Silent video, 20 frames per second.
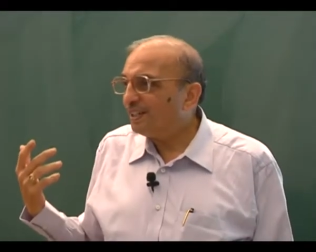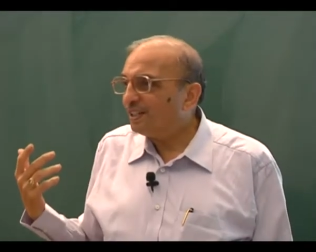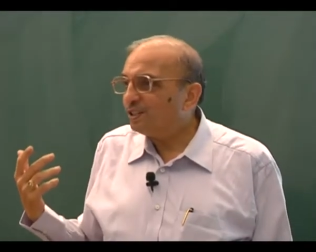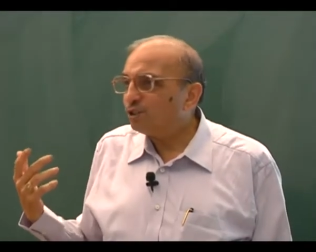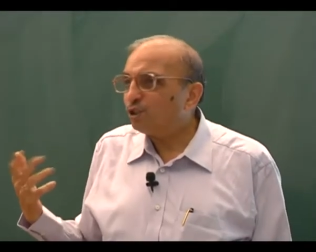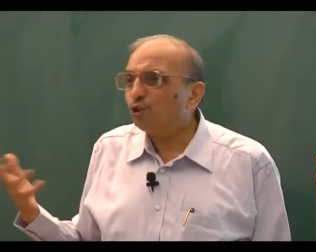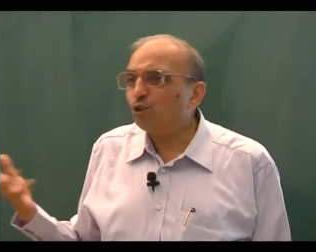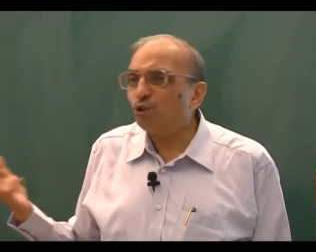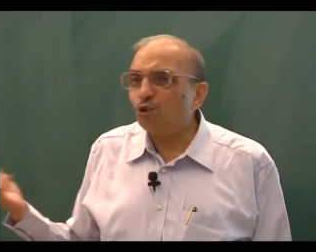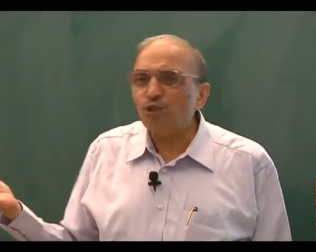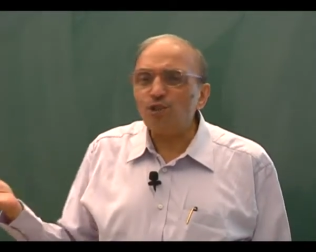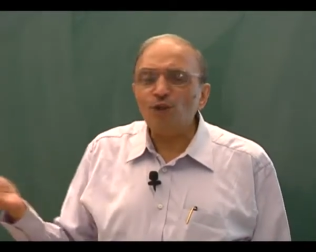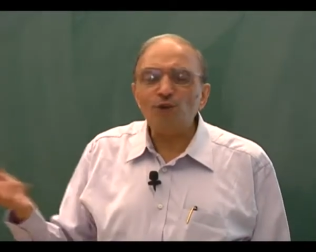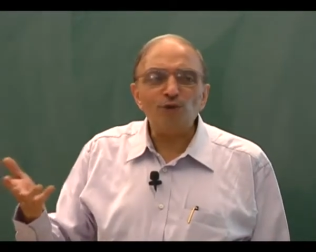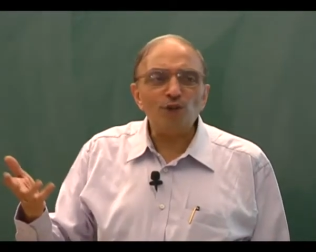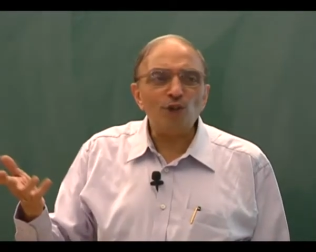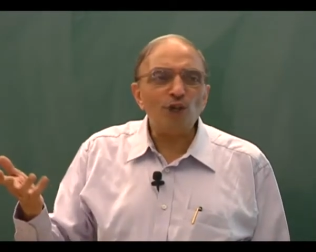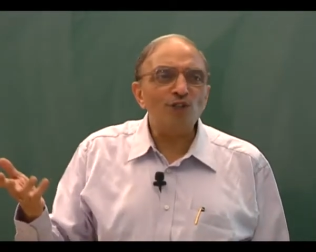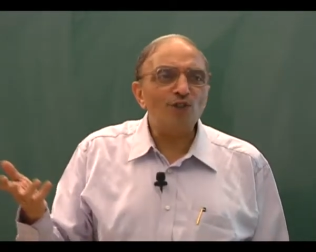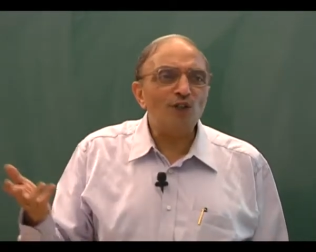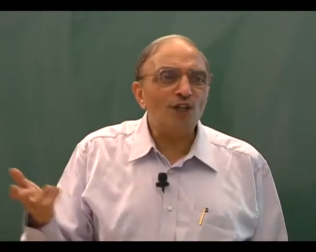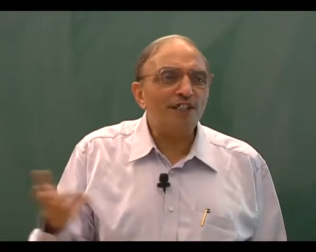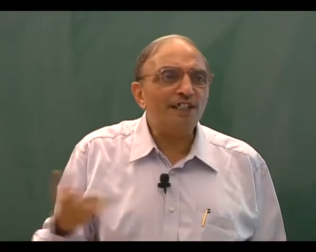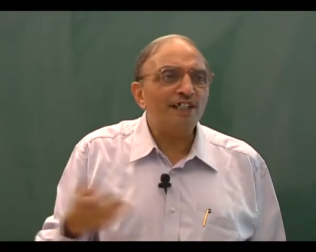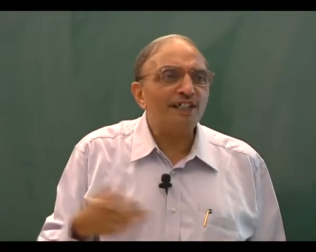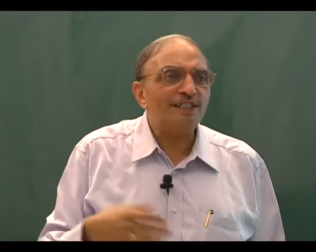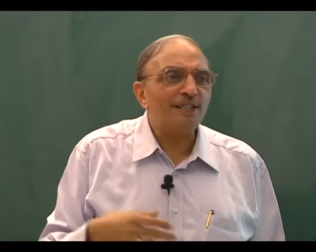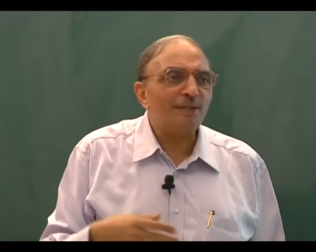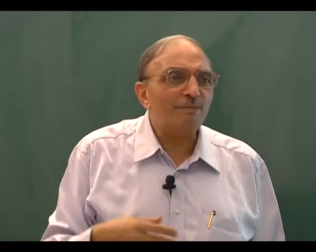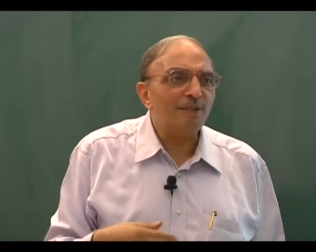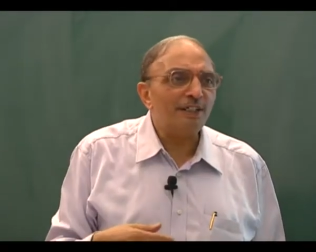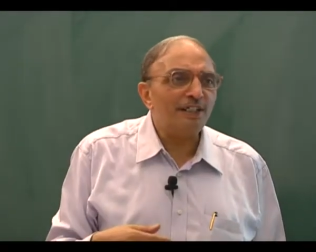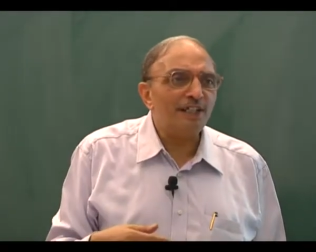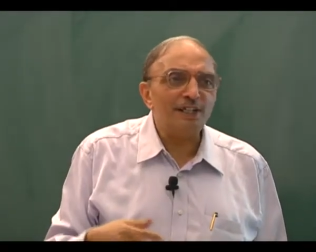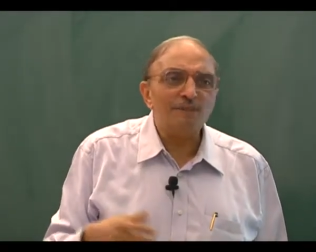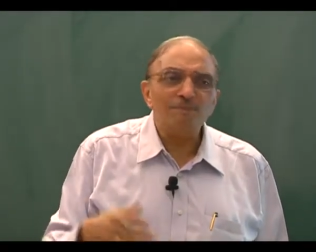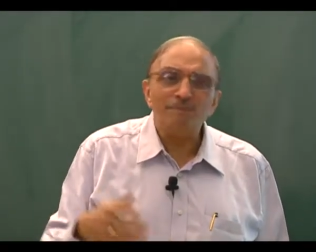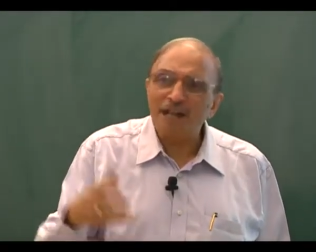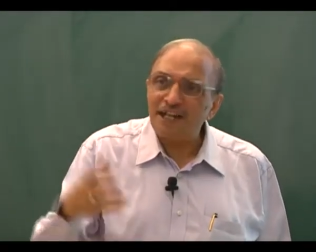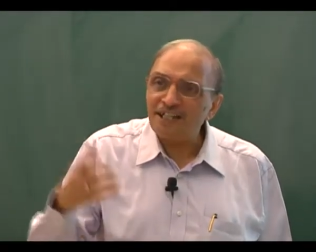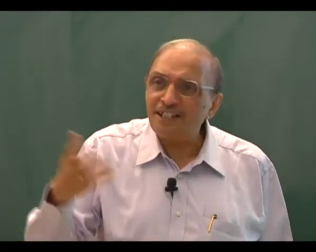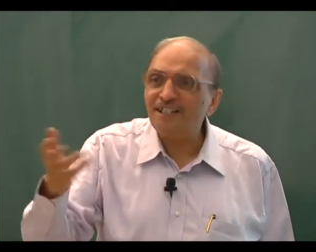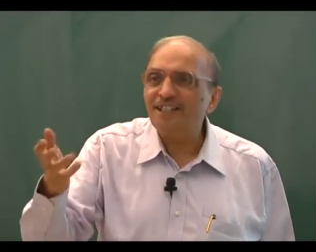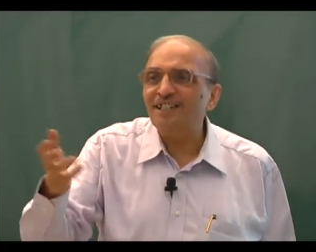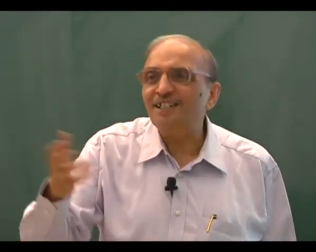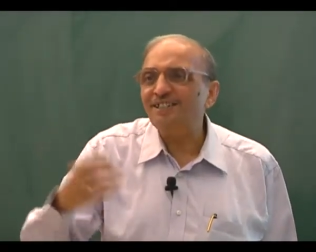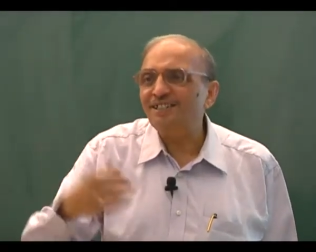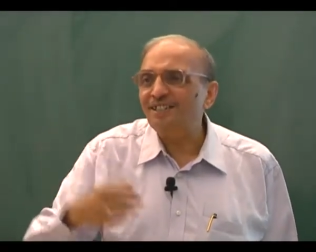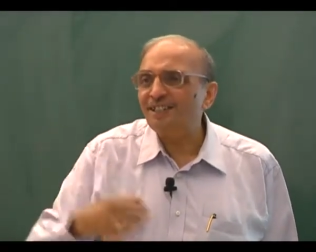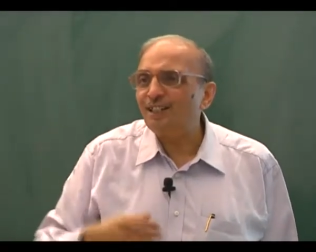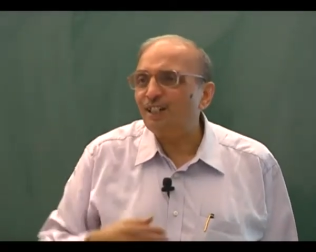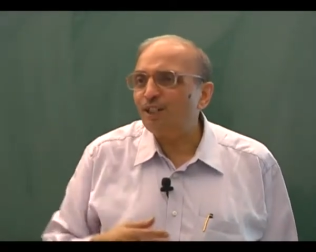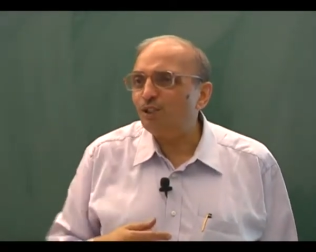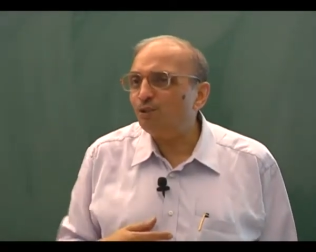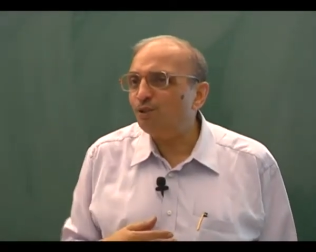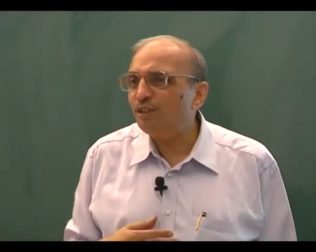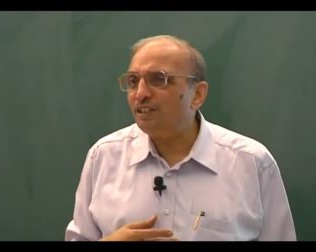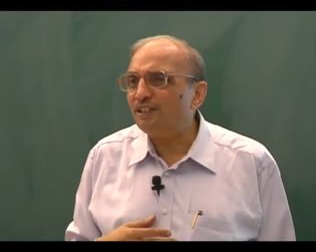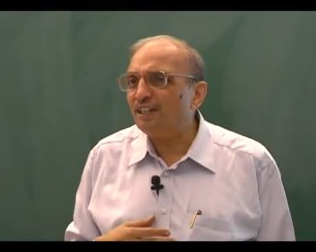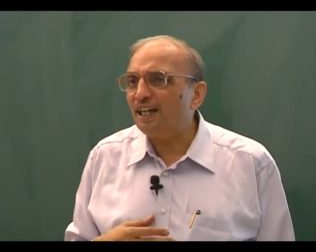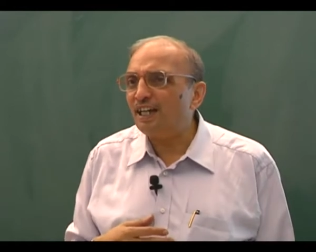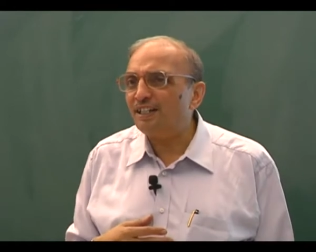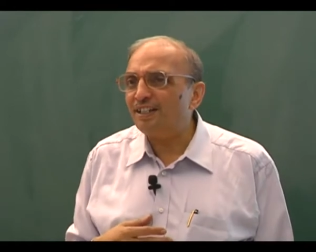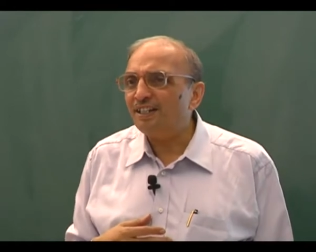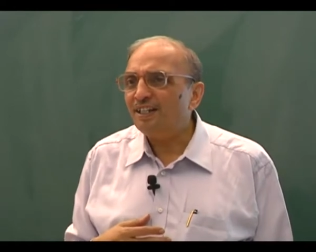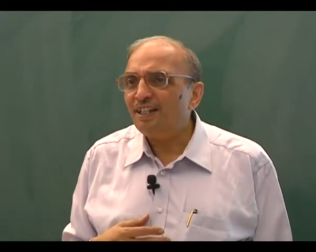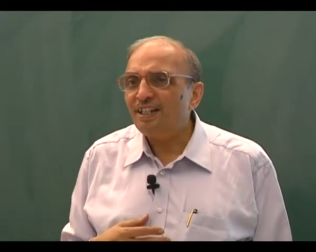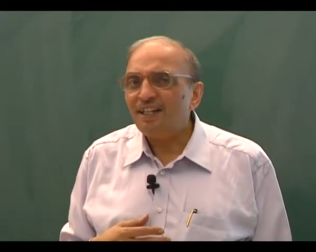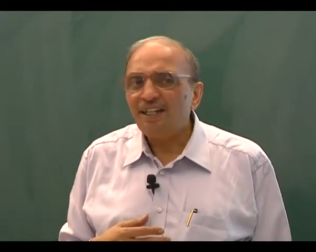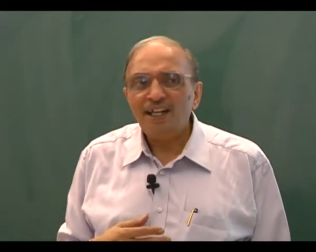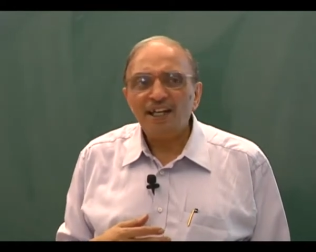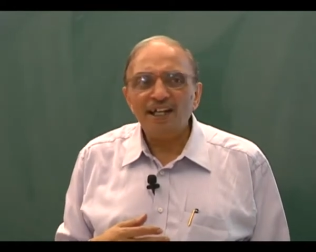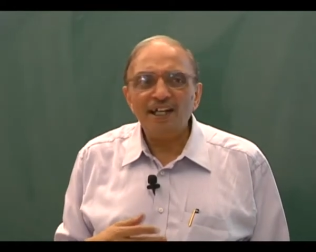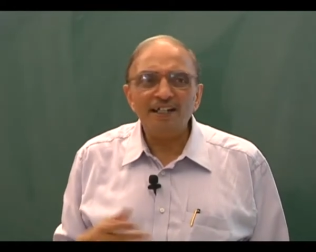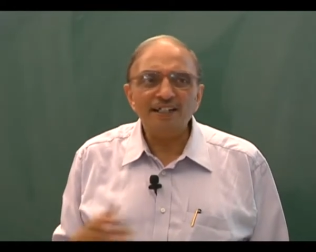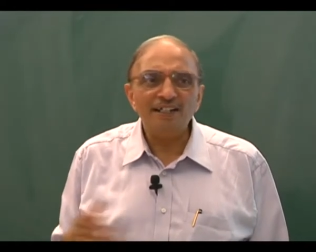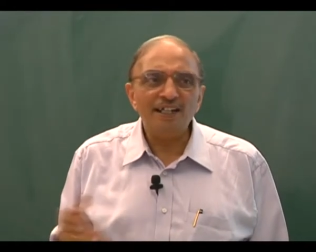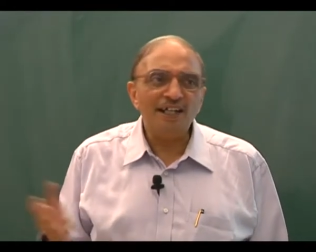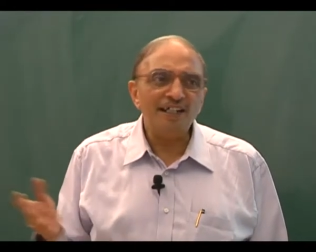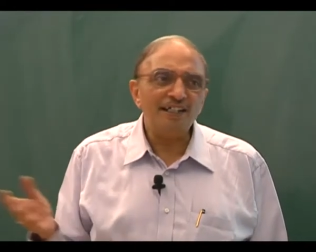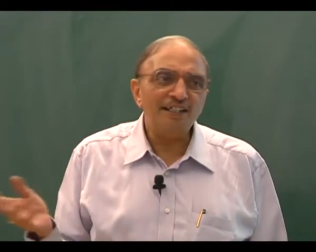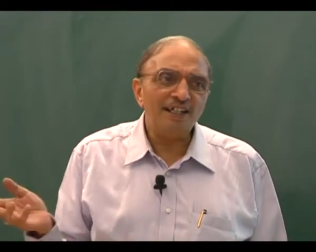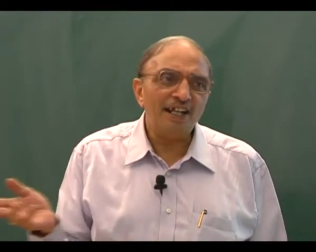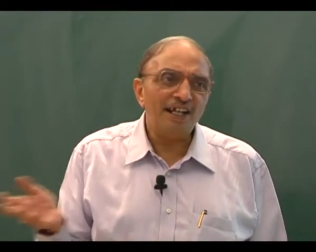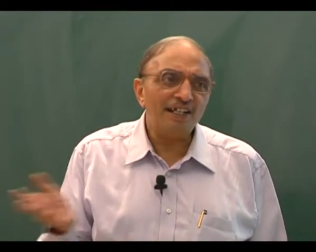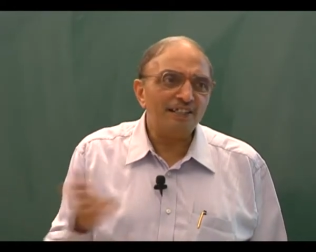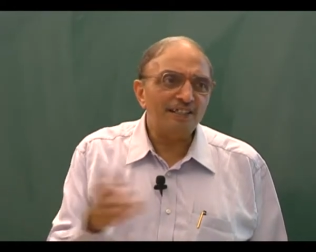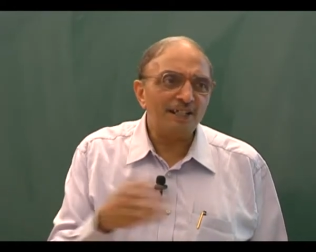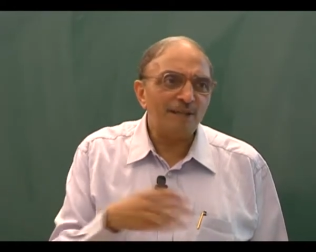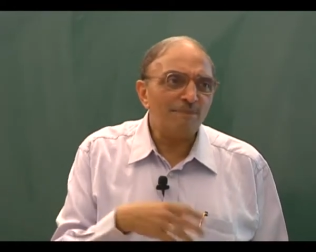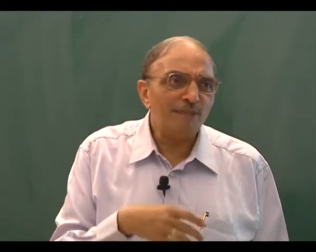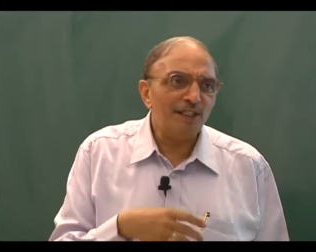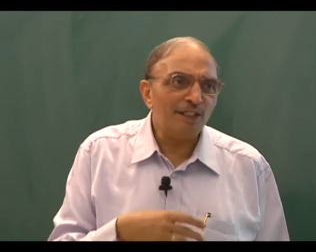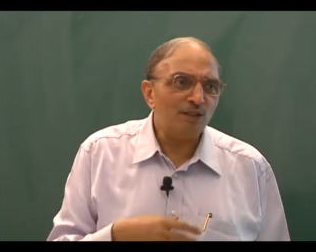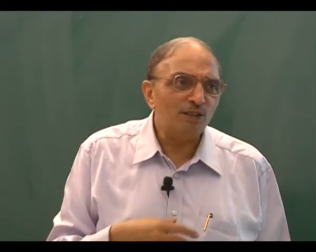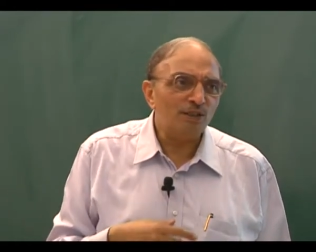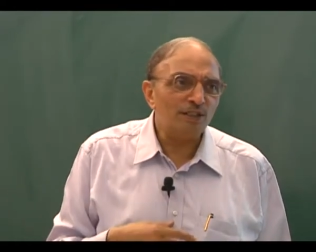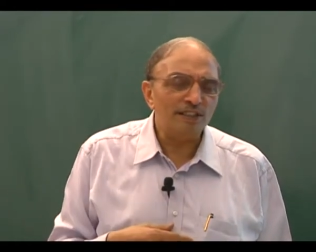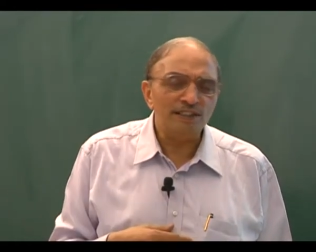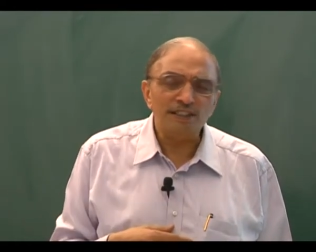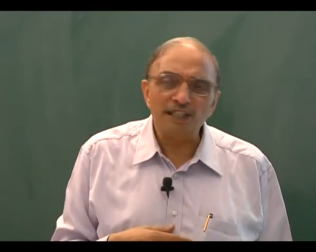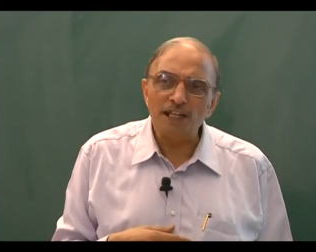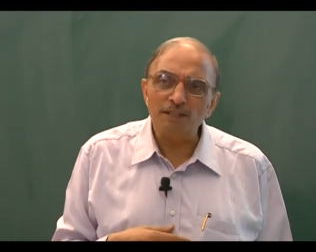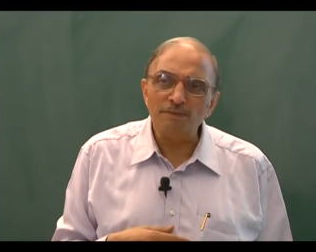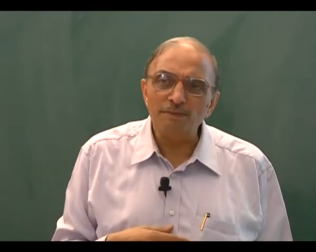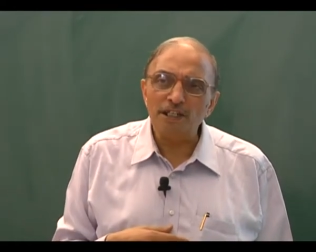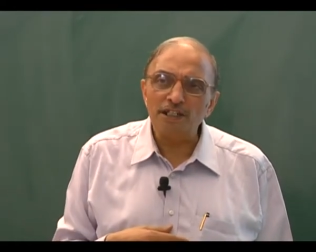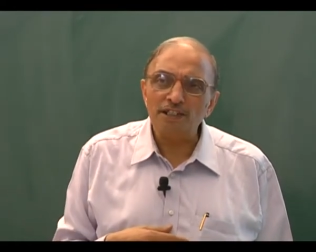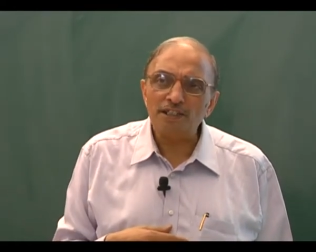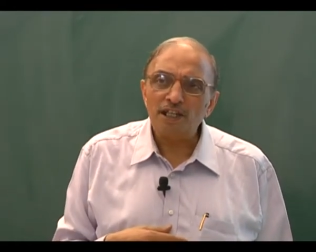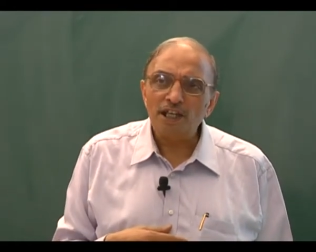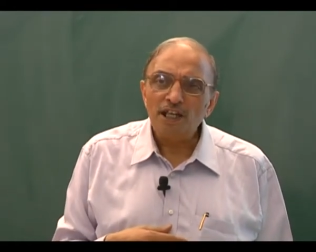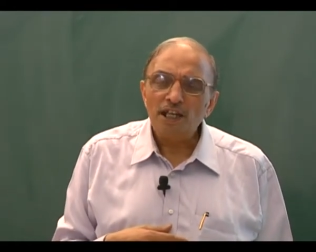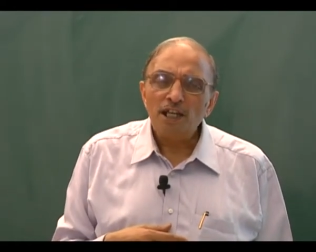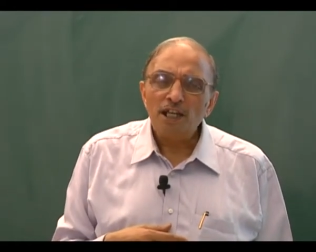So those of you who have not yet submitted might consider doing that and, and, and submit those assignments.